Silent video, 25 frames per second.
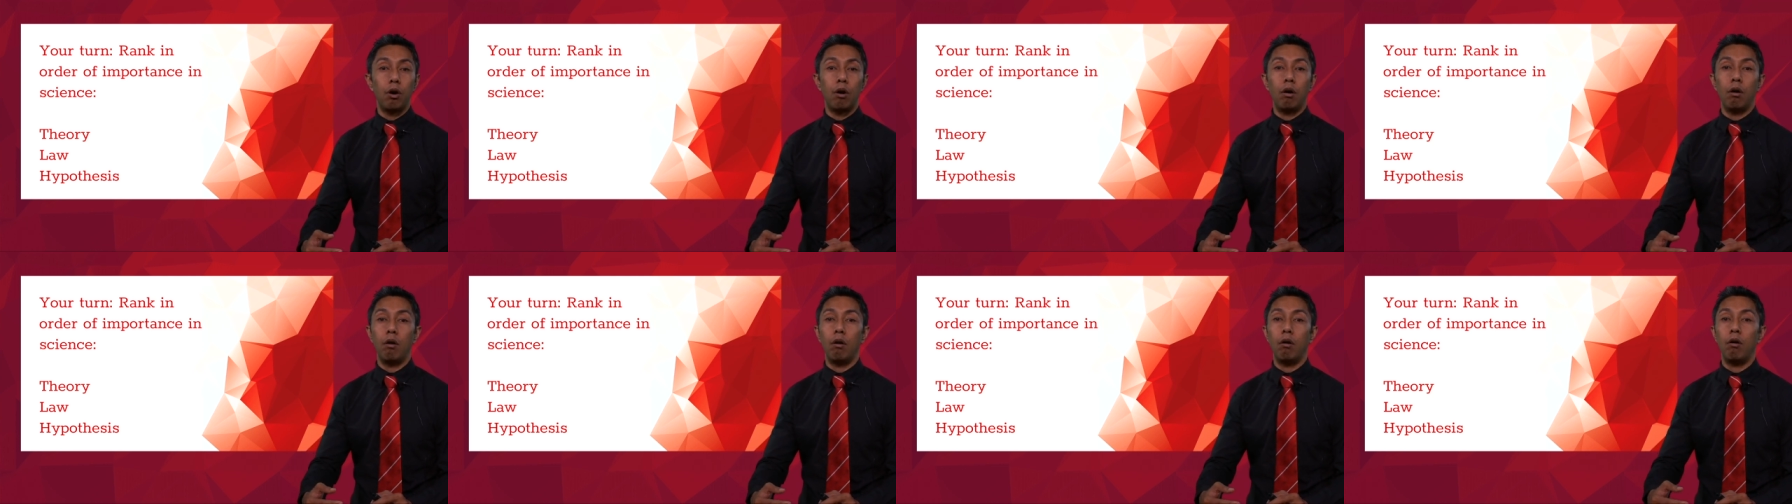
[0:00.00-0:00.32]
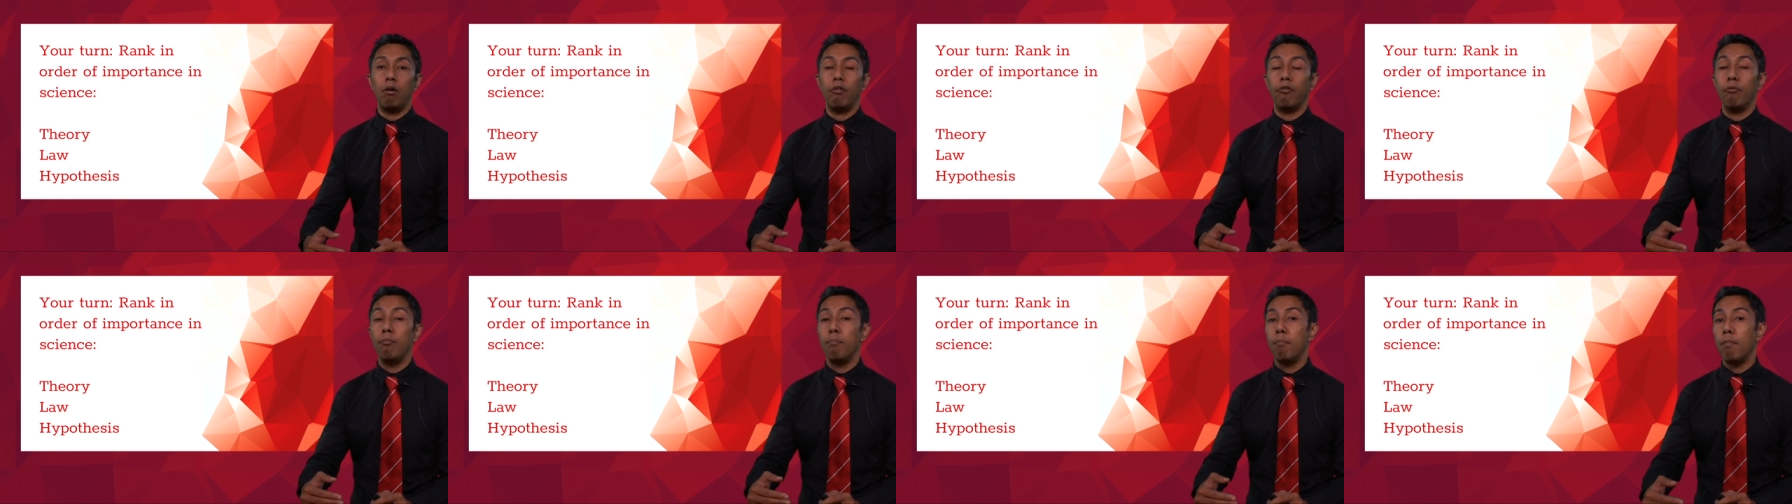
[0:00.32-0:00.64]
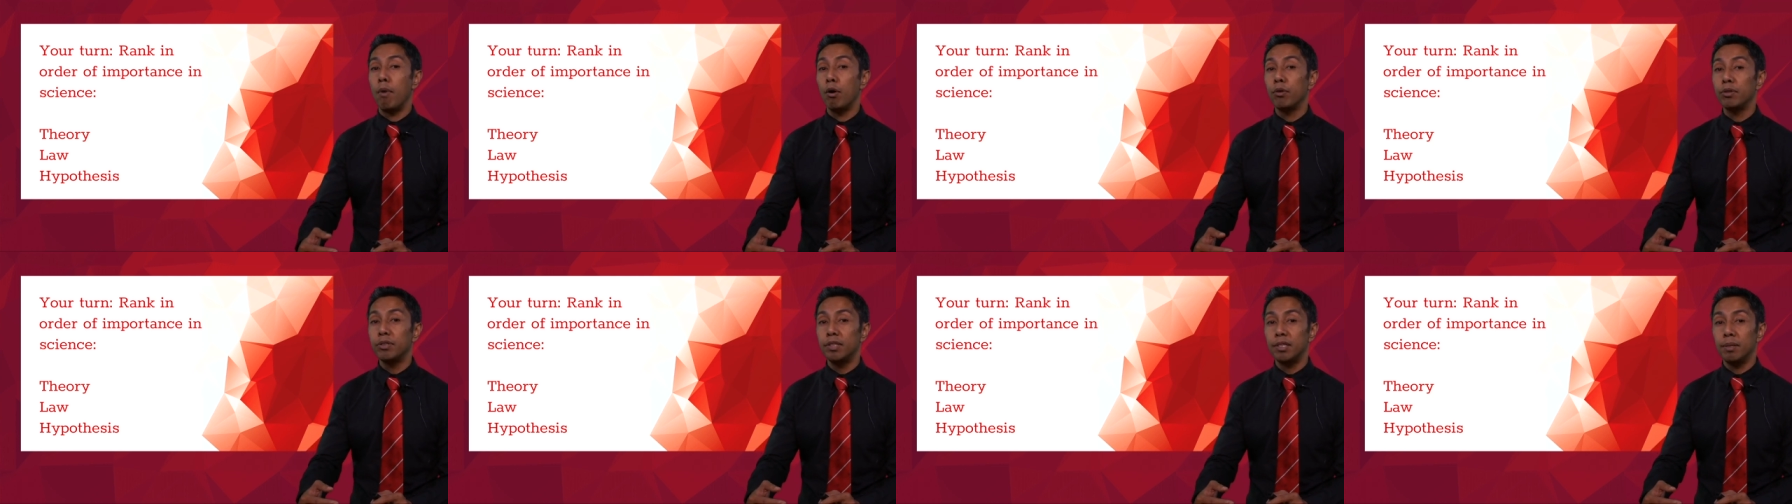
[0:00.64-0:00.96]
of
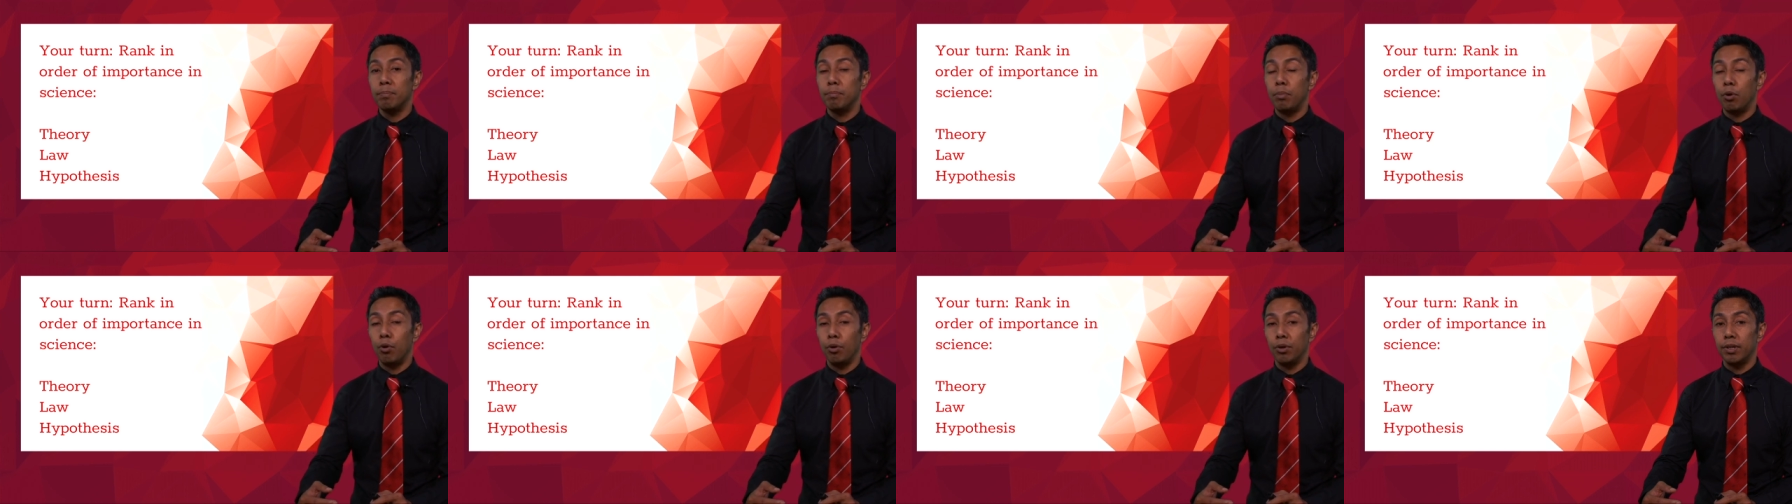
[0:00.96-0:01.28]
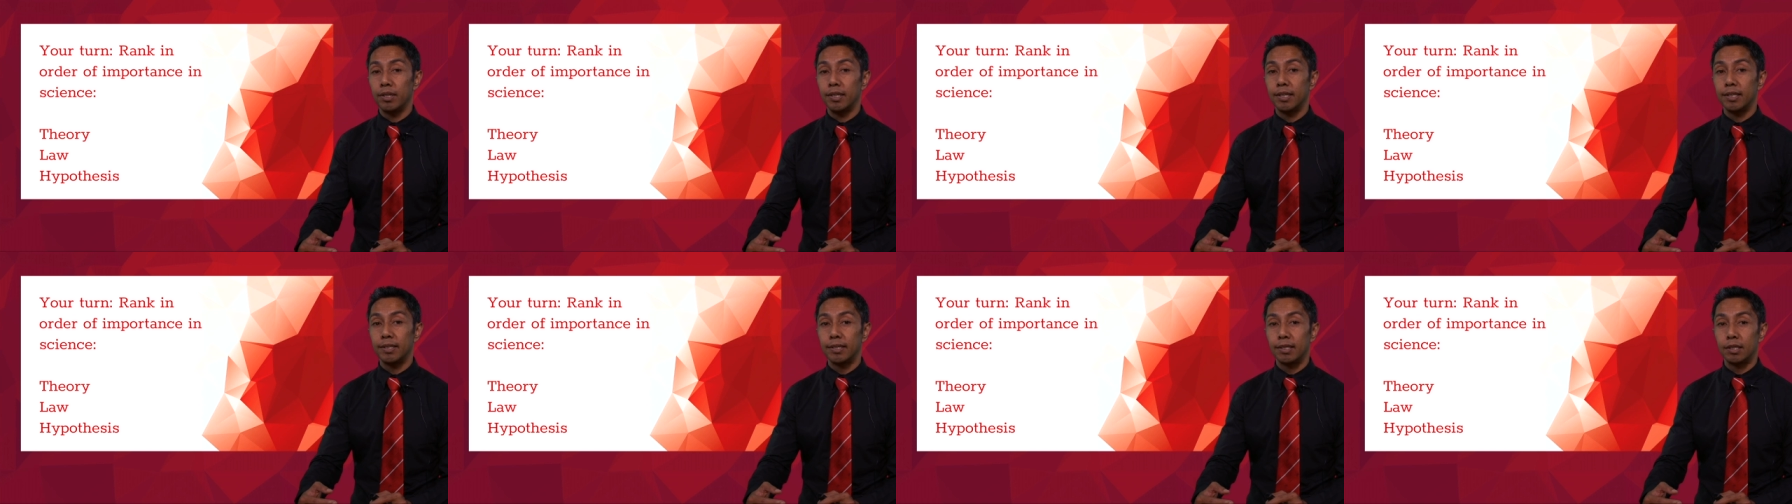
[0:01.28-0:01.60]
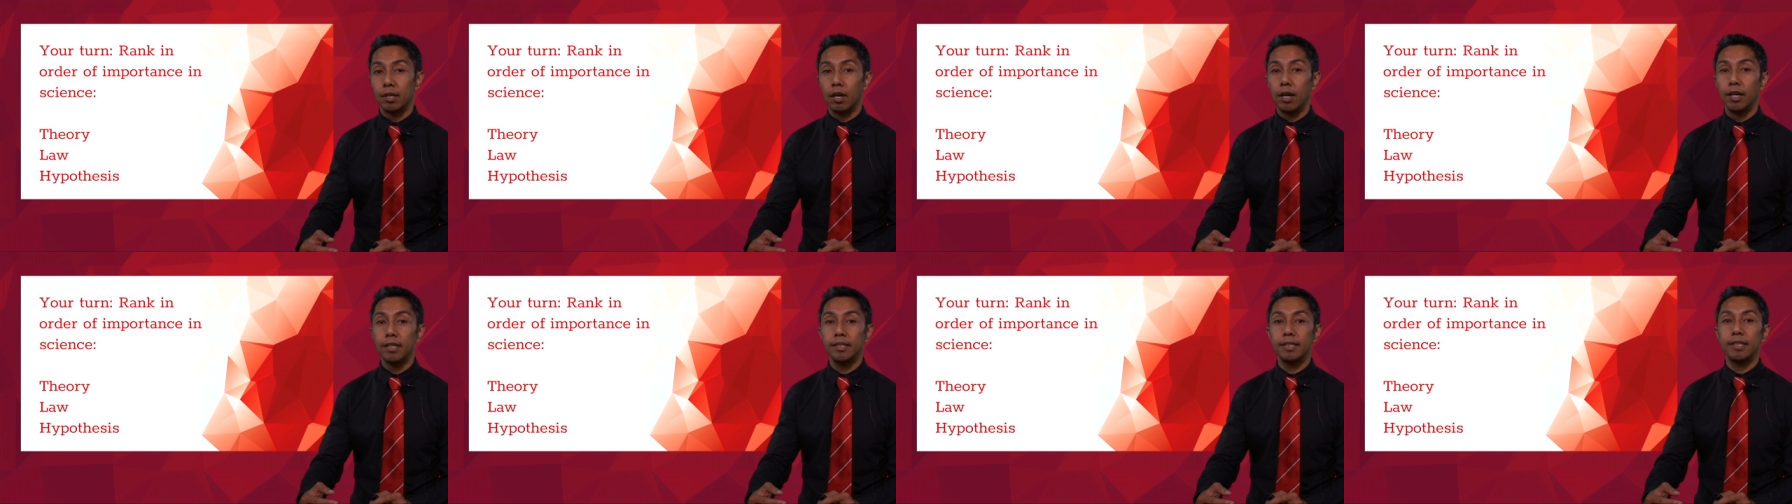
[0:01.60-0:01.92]
most important in
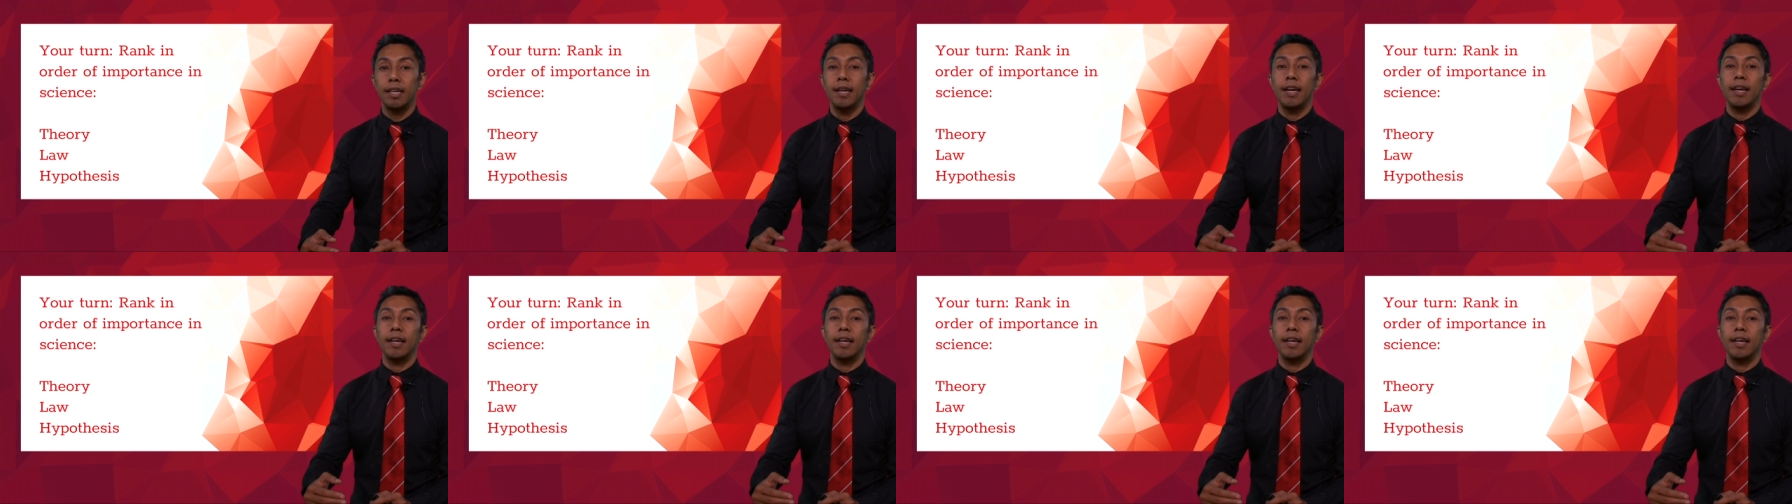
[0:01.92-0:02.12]
science